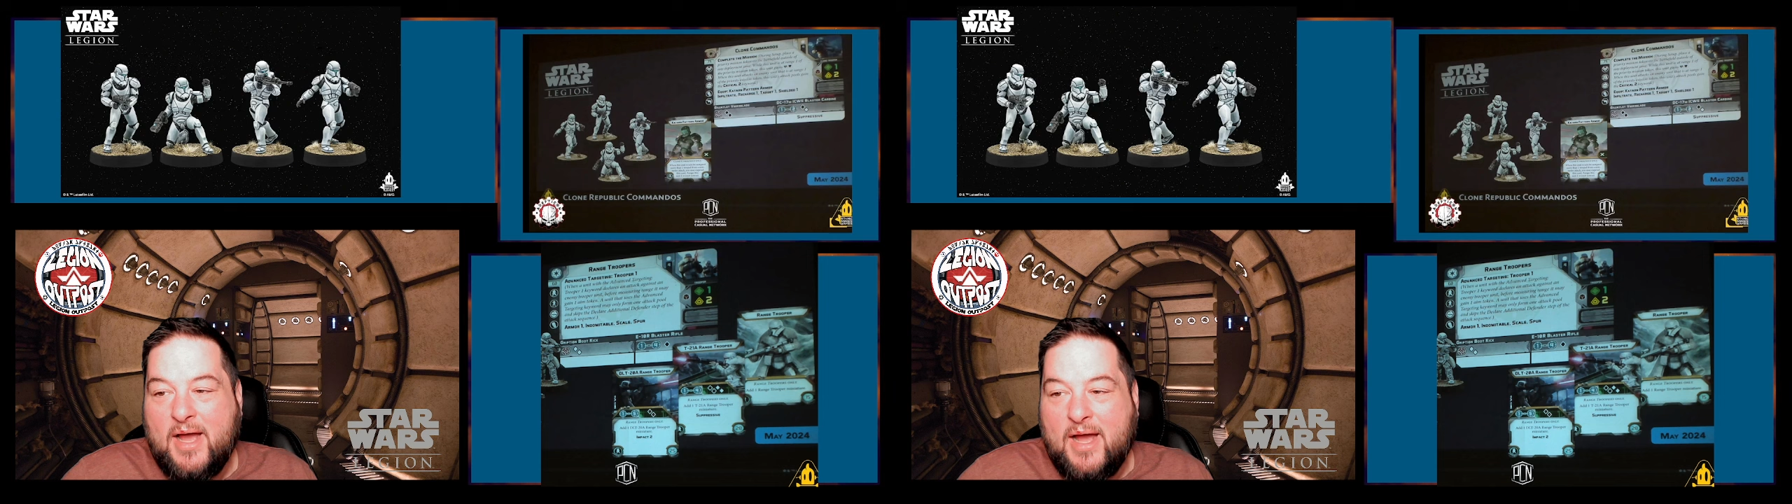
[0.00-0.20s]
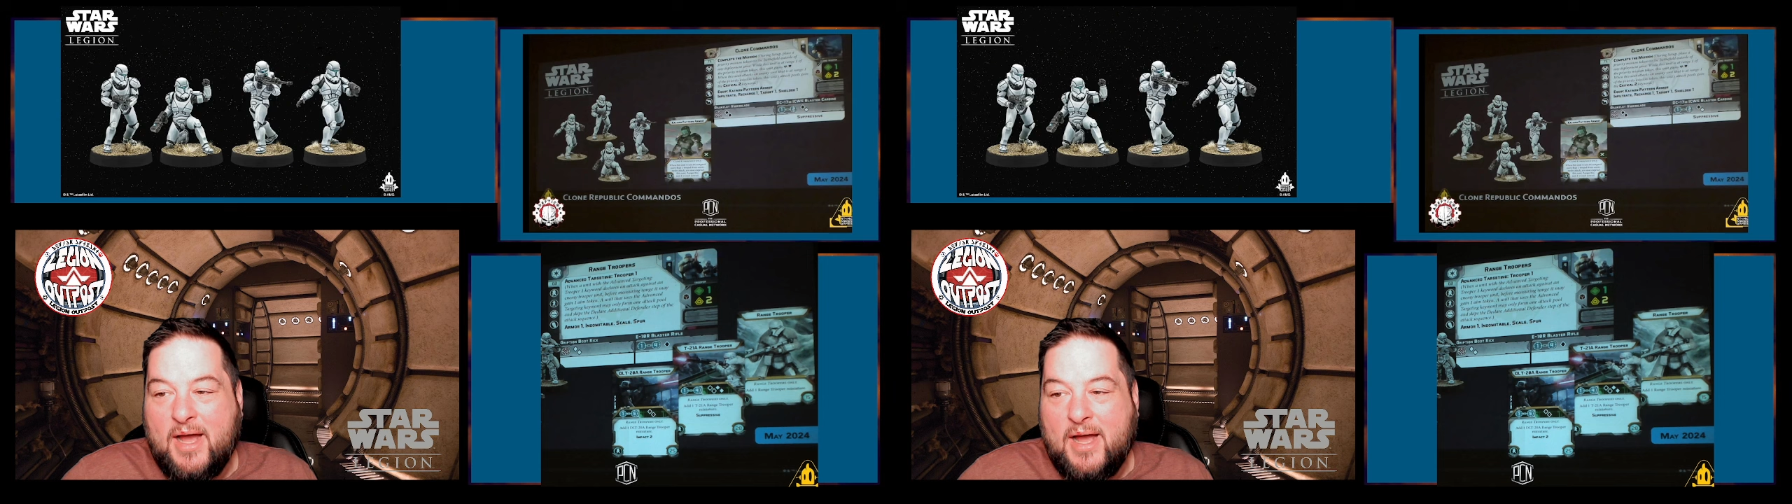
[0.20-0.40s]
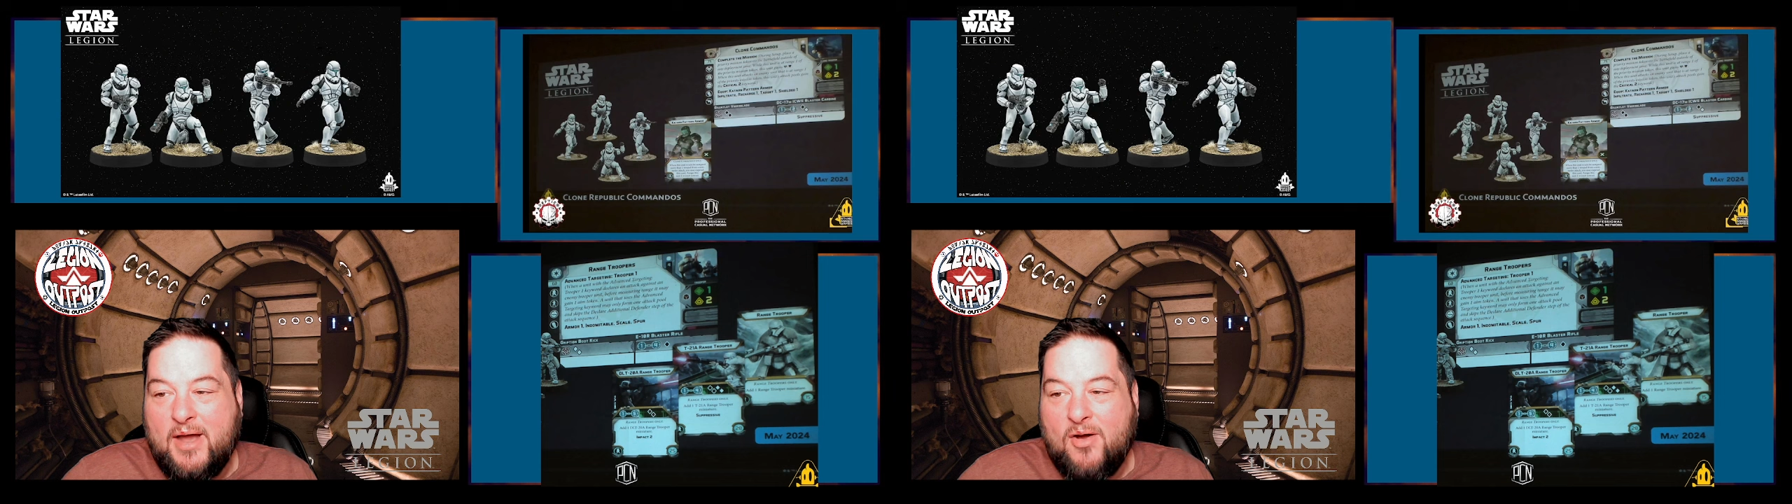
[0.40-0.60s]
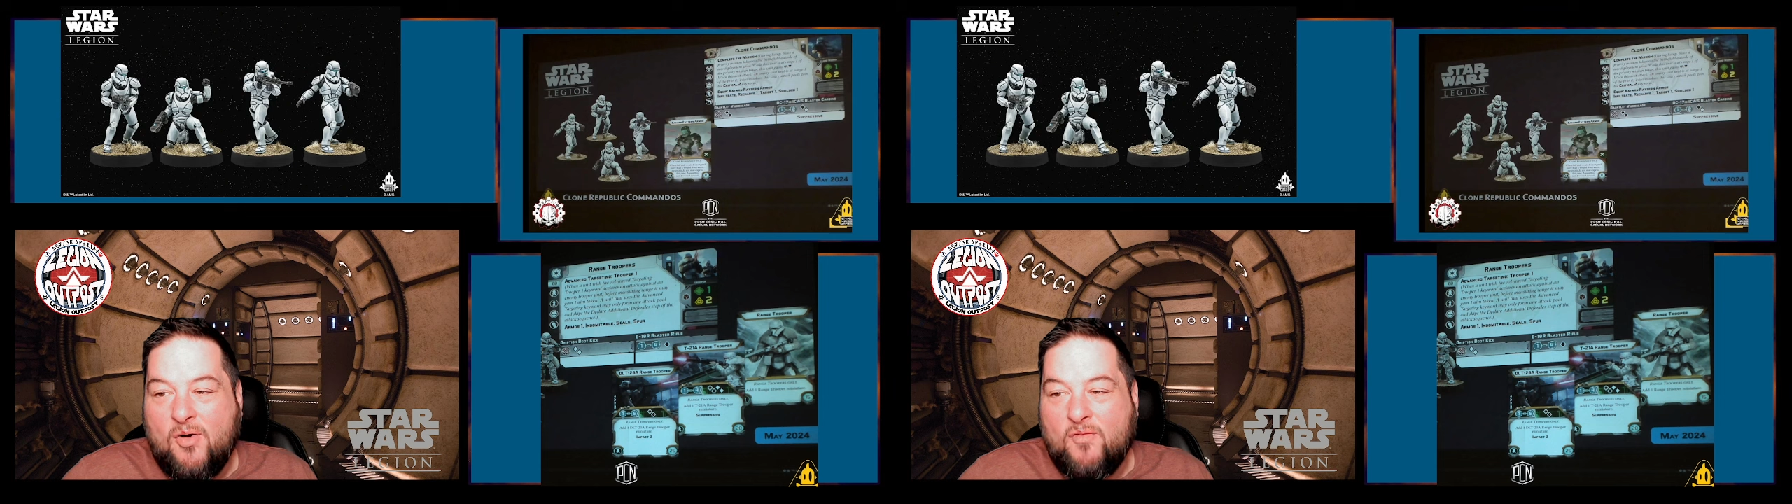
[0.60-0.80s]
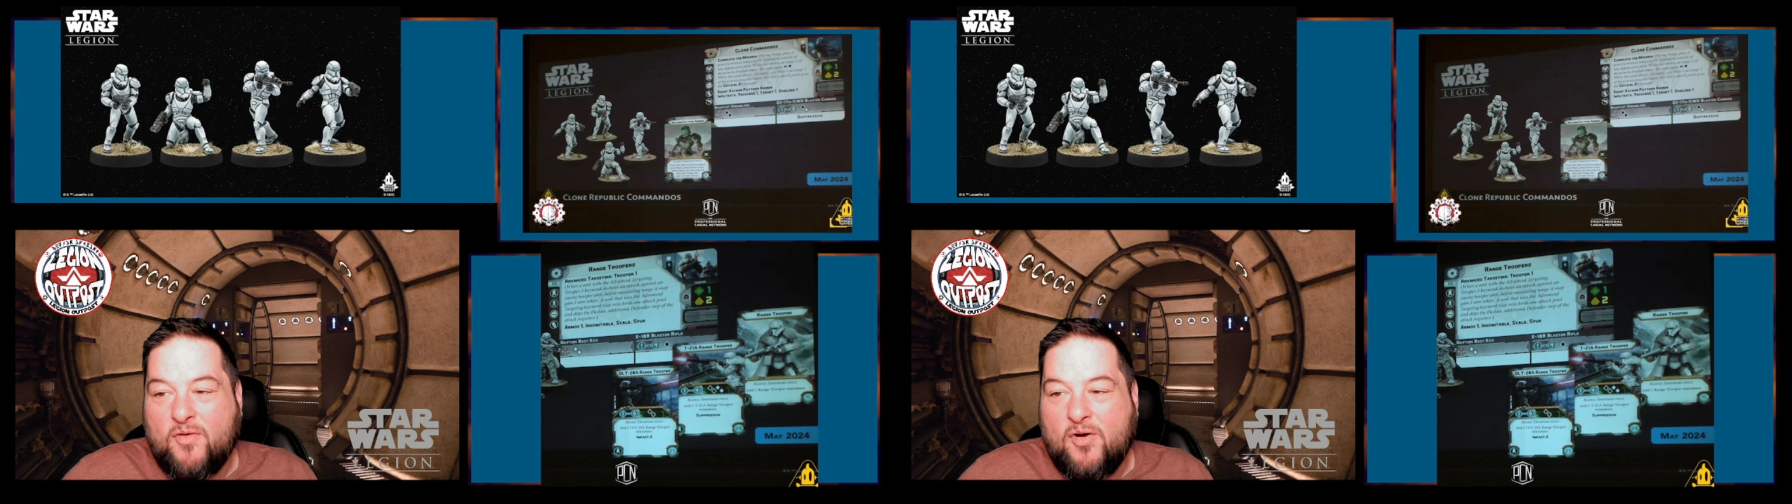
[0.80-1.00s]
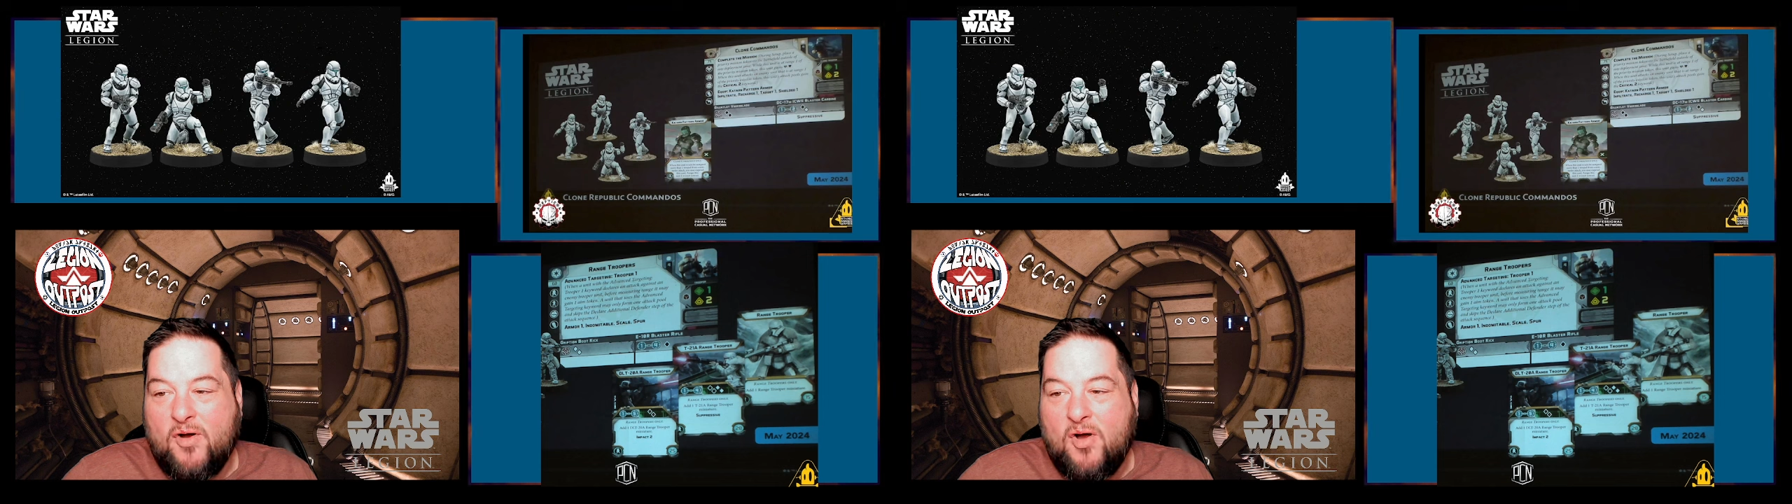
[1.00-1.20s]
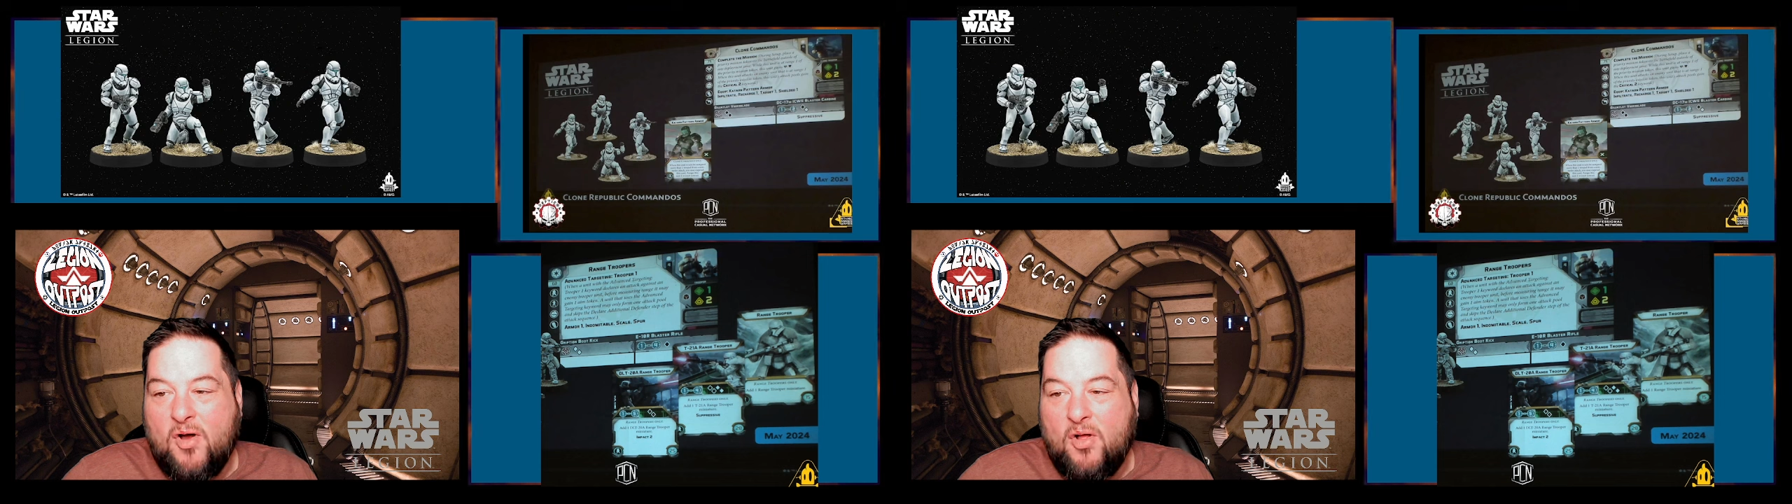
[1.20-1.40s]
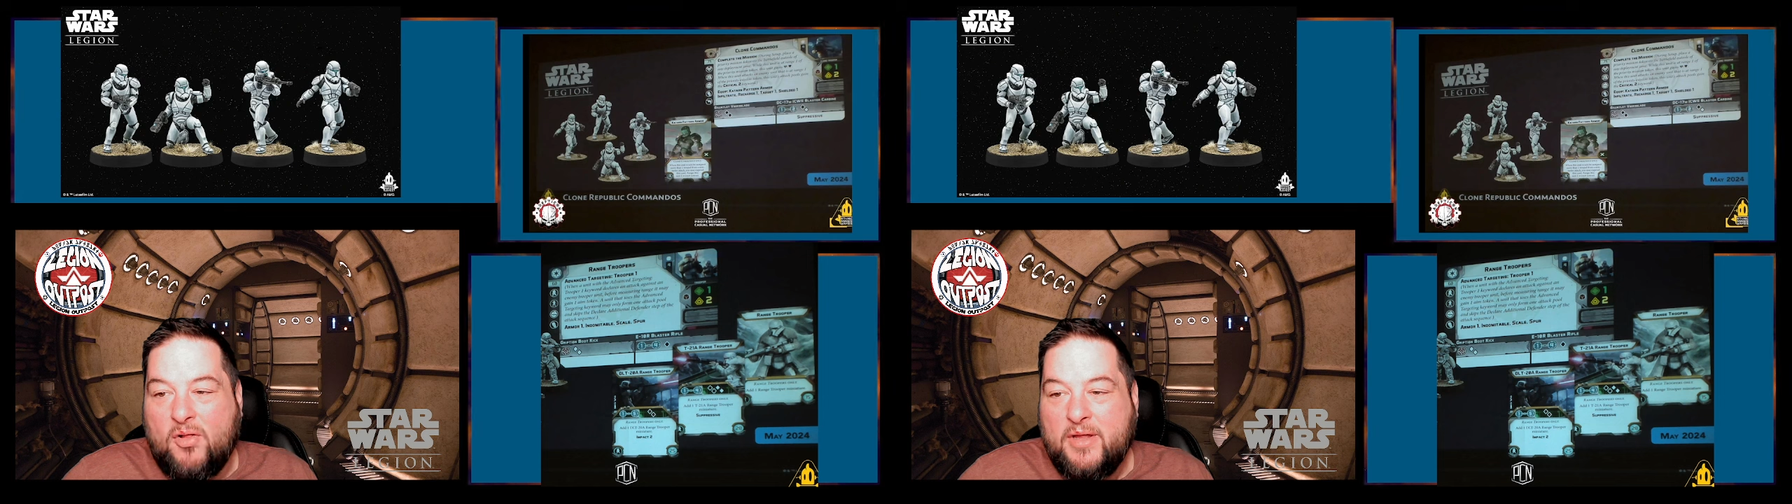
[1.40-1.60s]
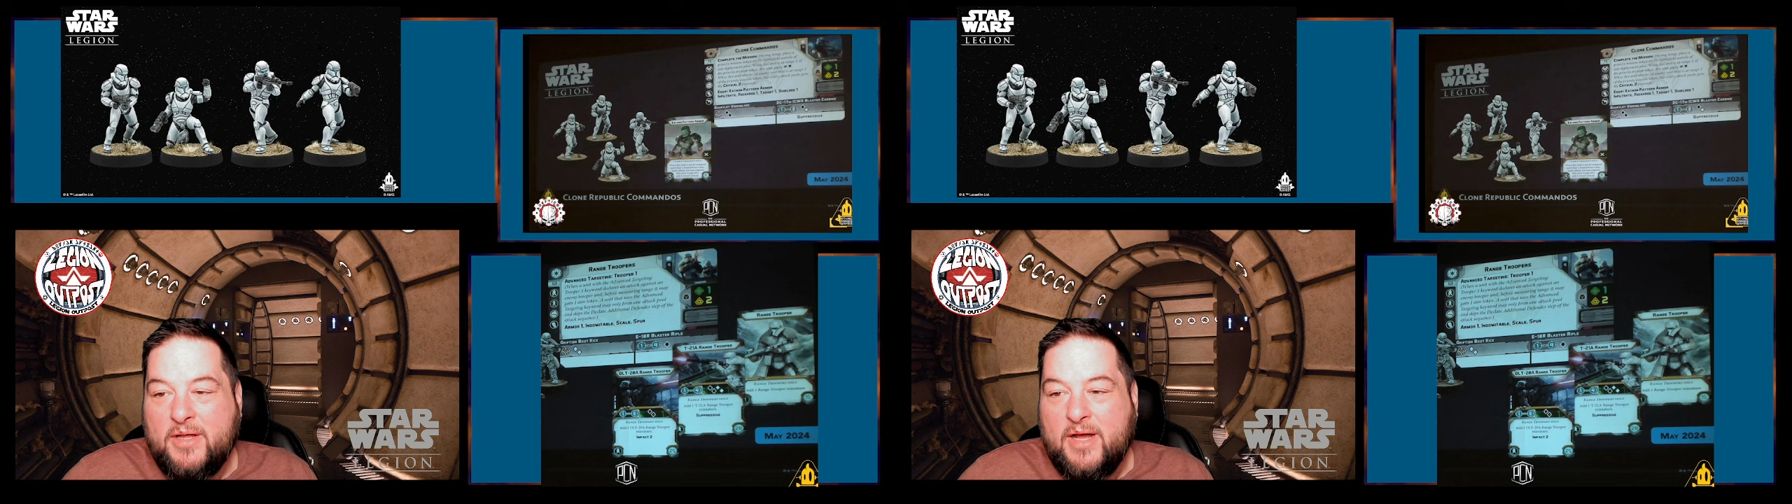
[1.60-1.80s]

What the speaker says: overall.